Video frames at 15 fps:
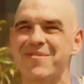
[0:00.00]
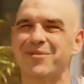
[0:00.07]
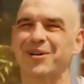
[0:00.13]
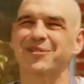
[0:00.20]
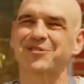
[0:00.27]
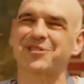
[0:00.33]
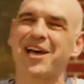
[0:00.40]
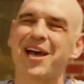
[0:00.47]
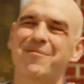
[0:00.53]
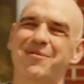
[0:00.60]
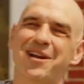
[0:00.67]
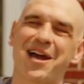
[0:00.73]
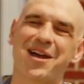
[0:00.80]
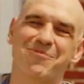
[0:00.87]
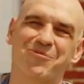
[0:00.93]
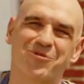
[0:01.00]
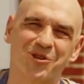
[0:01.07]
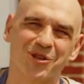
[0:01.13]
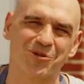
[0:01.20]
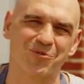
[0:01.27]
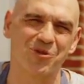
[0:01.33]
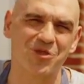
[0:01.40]
I'm Michael Symon and I am
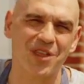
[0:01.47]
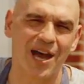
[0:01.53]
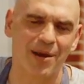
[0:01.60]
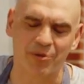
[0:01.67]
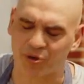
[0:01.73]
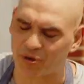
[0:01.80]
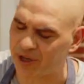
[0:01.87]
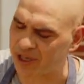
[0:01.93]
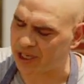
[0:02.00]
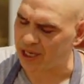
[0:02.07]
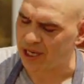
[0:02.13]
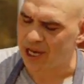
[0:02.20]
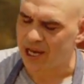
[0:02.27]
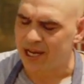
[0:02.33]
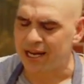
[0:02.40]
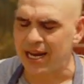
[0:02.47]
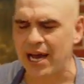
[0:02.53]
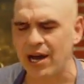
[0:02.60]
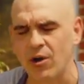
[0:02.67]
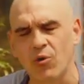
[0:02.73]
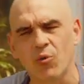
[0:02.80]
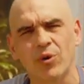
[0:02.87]
grilling with Knob Creek.
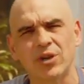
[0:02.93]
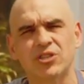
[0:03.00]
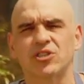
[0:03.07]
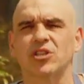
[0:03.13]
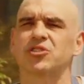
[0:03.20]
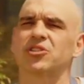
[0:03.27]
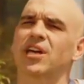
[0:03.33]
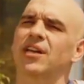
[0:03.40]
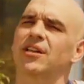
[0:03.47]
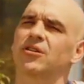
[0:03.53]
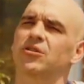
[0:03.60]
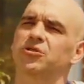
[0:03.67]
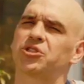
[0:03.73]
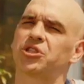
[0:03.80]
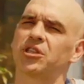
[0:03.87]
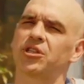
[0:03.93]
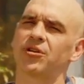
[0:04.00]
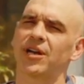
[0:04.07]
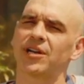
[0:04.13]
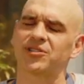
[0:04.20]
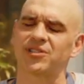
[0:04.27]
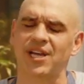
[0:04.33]
Now, when it starts to get a little
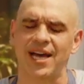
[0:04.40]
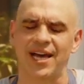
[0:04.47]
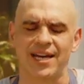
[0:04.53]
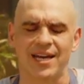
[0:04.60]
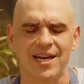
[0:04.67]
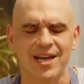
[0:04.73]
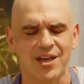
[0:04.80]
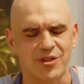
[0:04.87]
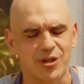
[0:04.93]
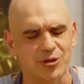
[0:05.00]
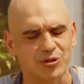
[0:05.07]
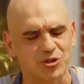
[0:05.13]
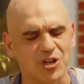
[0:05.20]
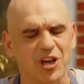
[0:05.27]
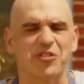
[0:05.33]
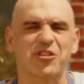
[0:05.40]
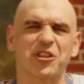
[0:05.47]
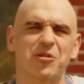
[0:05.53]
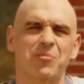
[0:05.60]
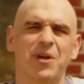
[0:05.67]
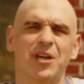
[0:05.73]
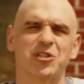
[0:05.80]
chillier outside, there's nothing
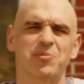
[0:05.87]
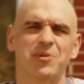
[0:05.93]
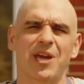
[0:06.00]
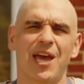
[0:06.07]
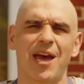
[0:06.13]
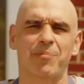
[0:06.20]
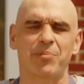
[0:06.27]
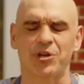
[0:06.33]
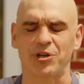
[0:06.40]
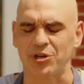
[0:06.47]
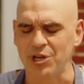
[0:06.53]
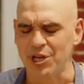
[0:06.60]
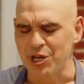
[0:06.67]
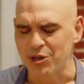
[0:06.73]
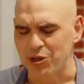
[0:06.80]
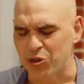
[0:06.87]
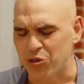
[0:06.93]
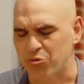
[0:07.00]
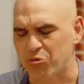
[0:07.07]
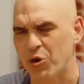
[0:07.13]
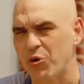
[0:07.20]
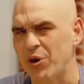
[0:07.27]
that makes me happier than
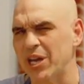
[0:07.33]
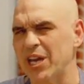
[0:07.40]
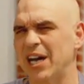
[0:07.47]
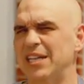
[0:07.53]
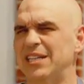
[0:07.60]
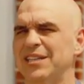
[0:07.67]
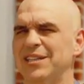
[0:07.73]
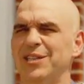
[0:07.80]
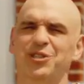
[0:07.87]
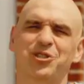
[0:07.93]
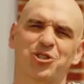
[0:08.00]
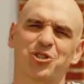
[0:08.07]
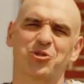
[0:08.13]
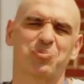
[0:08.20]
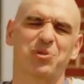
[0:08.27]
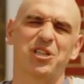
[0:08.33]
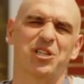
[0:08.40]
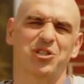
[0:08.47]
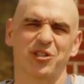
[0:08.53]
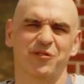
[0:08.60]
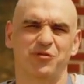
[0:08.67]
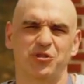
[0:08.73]
throwing a delicious
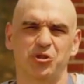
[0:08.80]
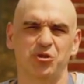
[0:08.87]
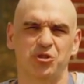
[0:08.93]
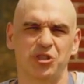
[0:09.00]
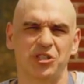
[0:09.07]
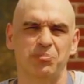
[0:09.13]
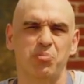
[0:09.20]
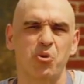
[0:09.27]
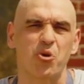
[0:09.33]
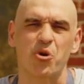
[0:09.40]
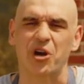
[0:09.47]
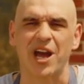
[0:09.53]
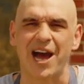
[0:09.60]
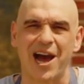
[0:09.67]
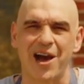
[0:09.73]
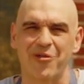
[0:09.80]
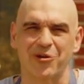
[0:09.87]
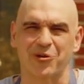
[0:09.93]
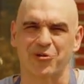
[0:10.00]
piece of juicy pork on the